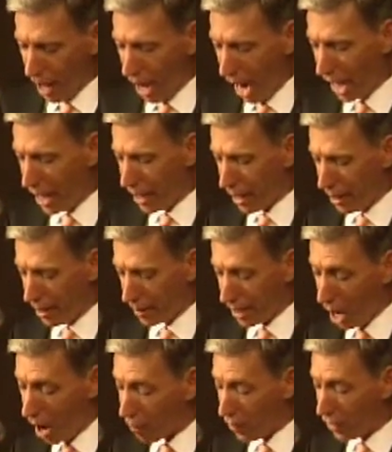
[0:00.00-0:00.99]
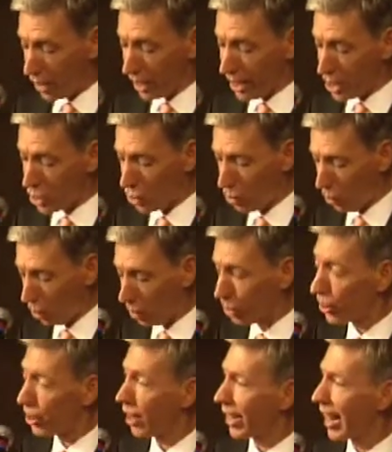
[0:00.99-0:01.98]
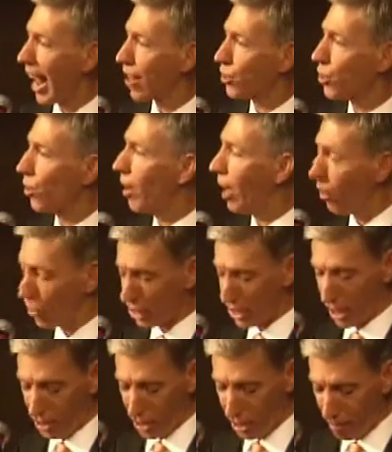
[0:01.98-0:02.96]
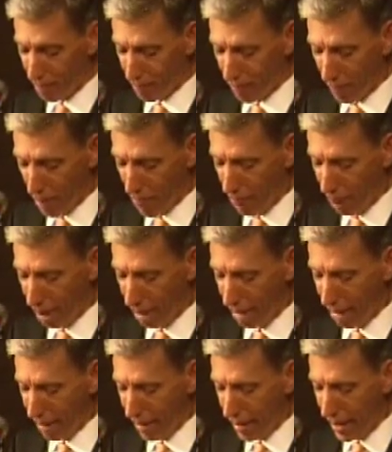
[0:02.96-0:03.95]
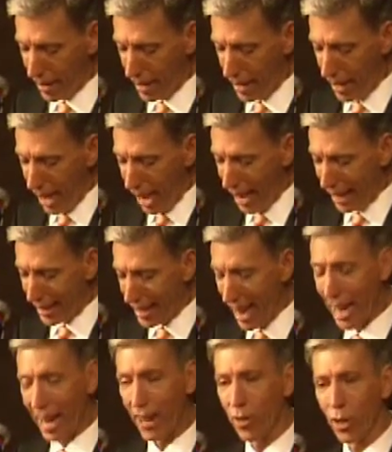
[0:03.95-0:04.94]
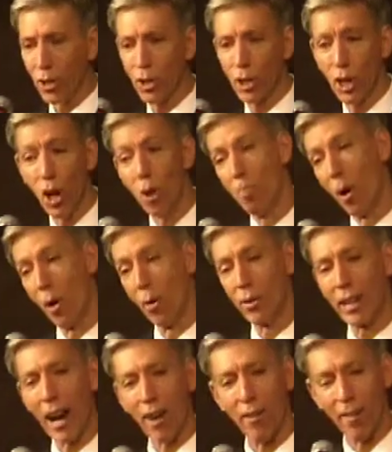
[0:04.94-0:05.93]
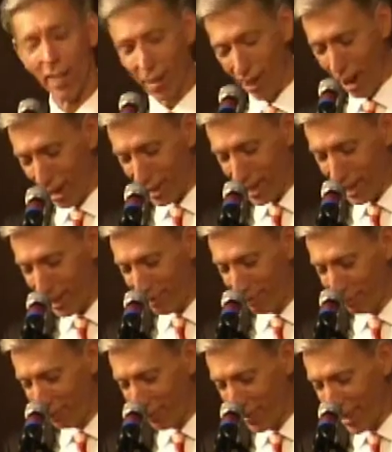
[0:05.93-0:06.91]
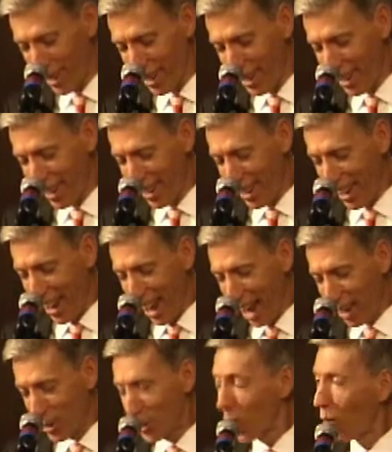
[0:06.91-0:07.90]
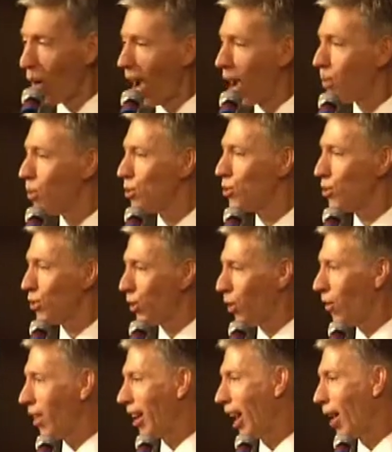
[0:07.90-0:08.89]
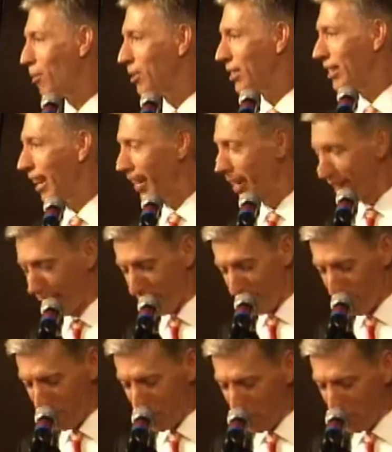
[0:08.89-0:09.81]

I confidently strolled to the Castro Health Center. I had taken the slow boat out of the closet, and so I was sure that I was negative.